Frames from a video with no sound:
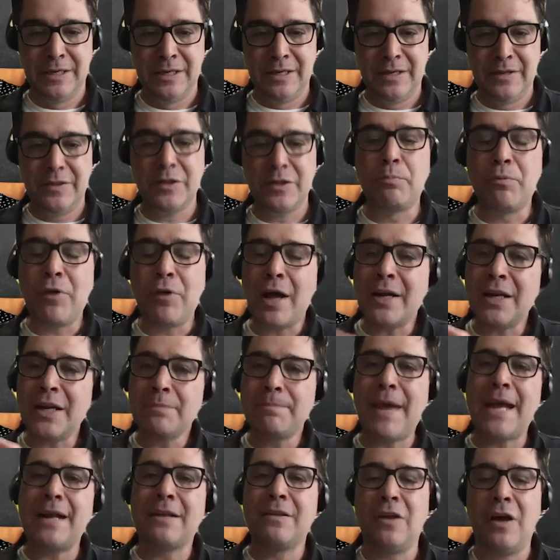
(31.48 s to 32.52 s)
The product
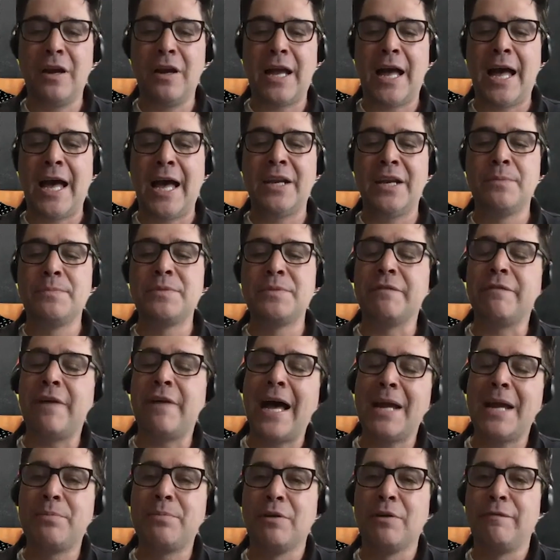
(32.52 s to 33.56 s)
backlog items of
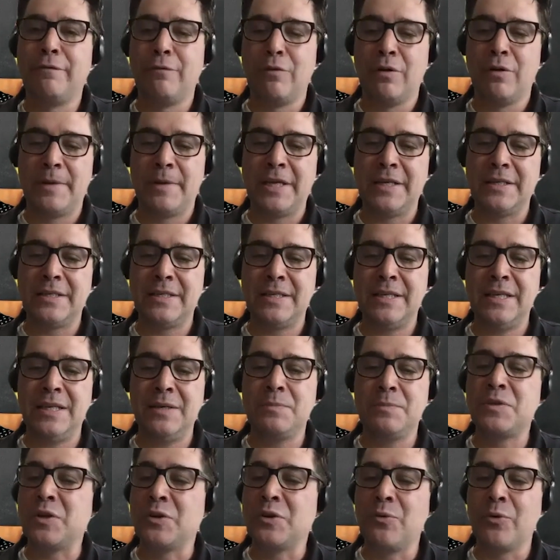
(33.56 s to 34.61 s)
high-performing
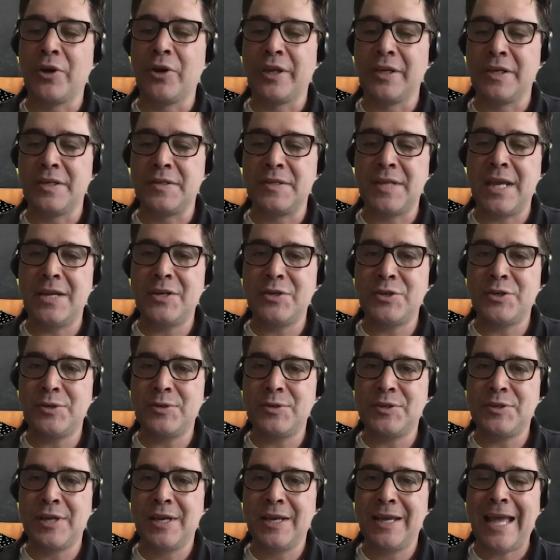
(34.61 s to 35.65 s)
teams and
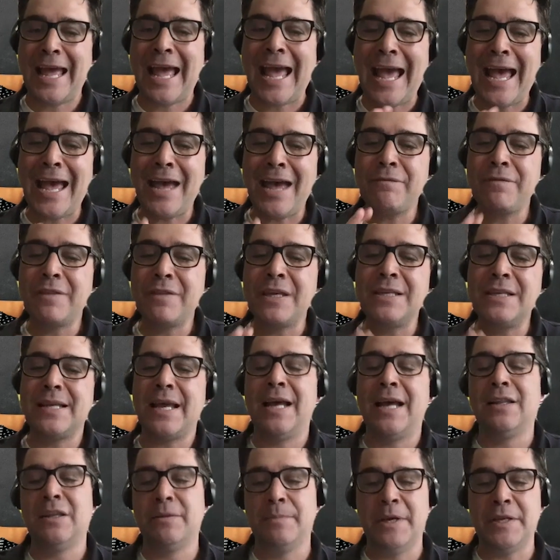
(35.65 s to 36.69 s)
organizations have these
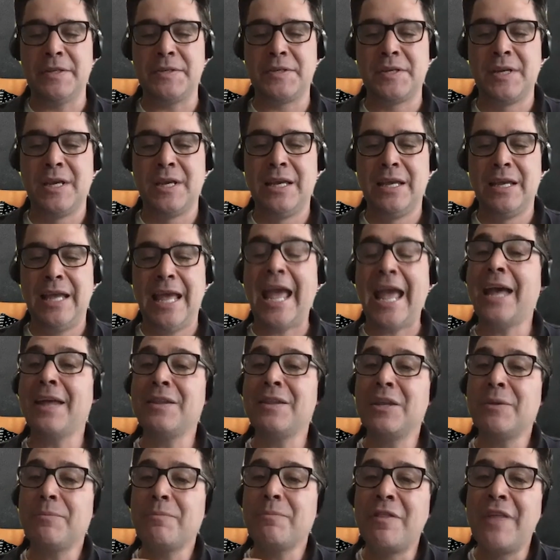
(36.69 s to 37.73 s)
elements,
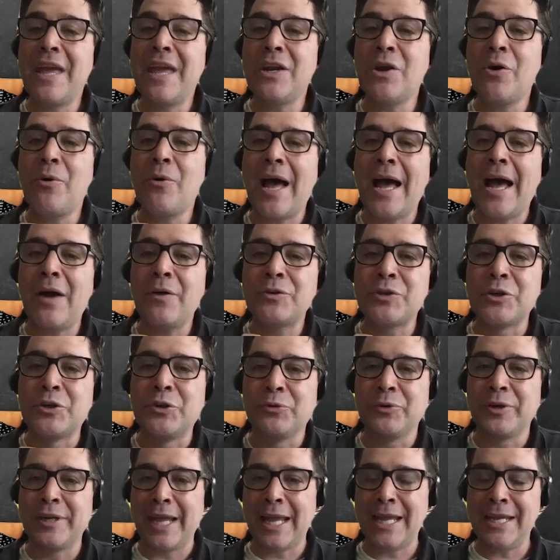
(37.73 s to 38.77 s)
and they know how to
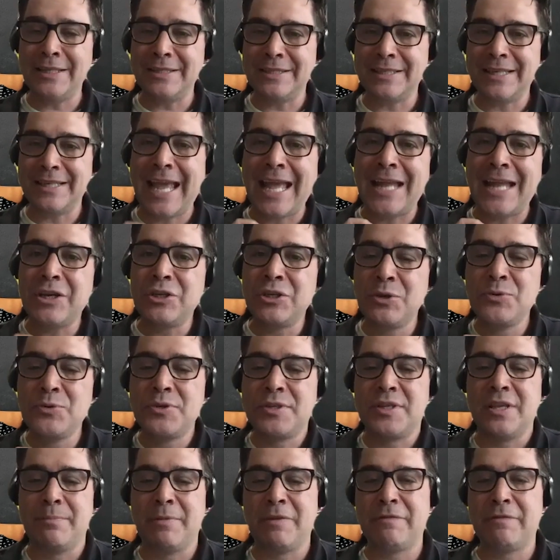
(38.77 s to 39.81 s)
create and use
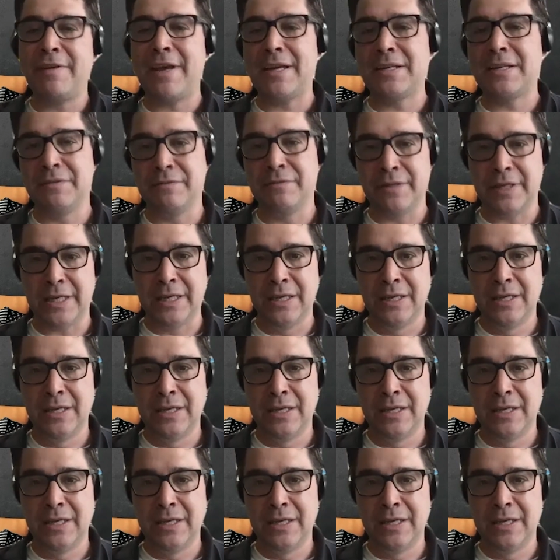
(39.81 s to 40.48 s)
them effectively.